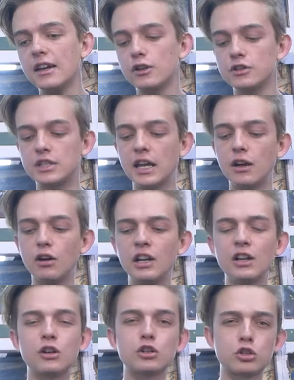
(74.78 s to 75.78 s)
because they
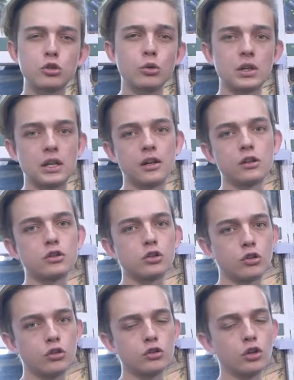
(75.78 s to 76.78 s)
only got short little
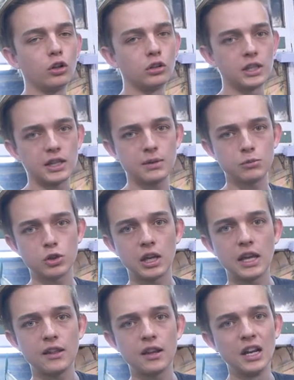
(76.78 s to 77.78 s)
screws holding them
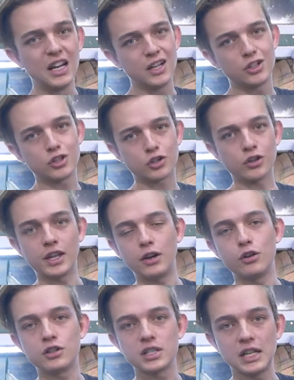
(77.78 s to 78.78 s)
together just so they
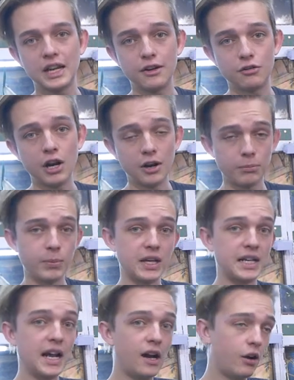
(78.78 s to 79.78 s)
don't slide around,
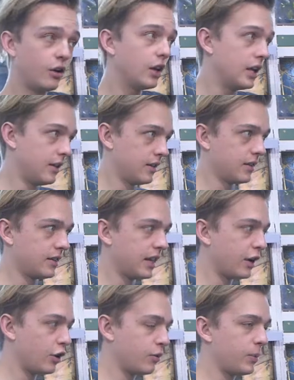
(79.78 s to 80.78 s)
but now
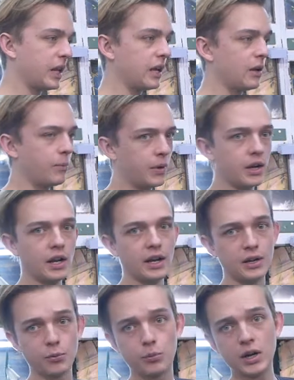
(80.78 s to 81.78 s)
they're going to be a bit
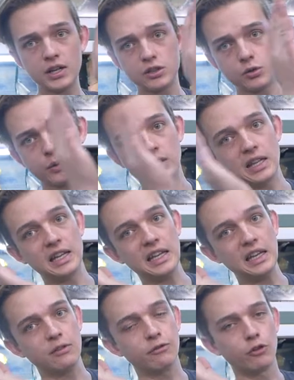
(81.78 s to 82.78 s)
under pressure when they
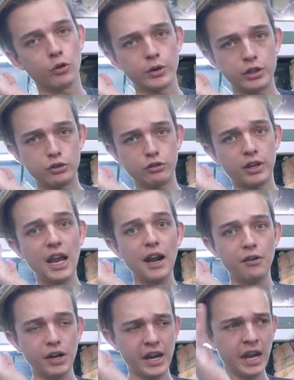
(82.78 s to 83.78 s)
lean forward to
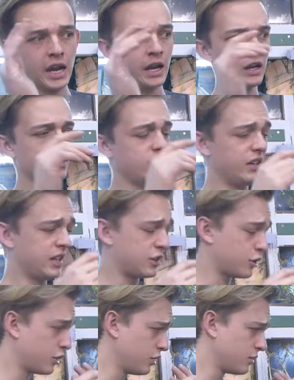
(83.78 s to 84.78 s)
carry.
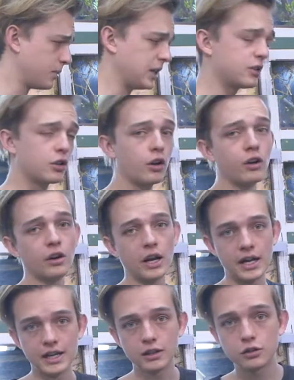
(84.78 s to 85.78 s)
Excuse me, so
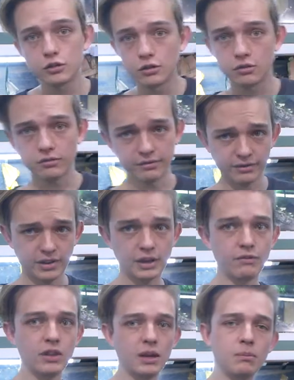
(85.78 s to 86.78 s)
I need to
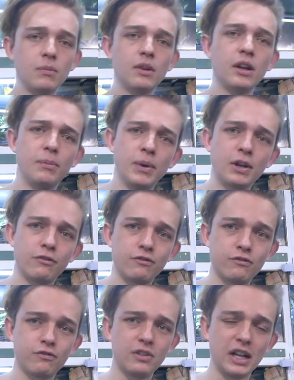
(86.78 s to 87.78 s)
give them a bit of
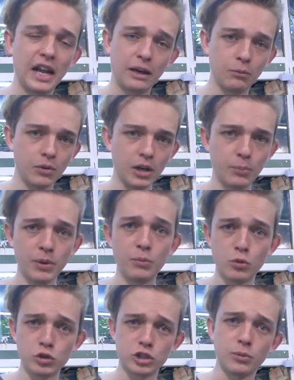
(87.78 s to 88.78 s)
a bit
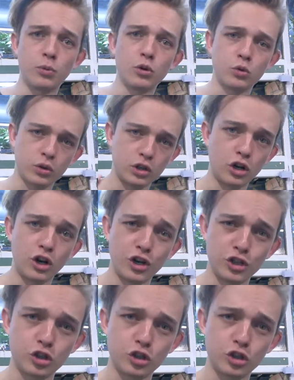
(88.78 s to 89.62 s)
more support with longer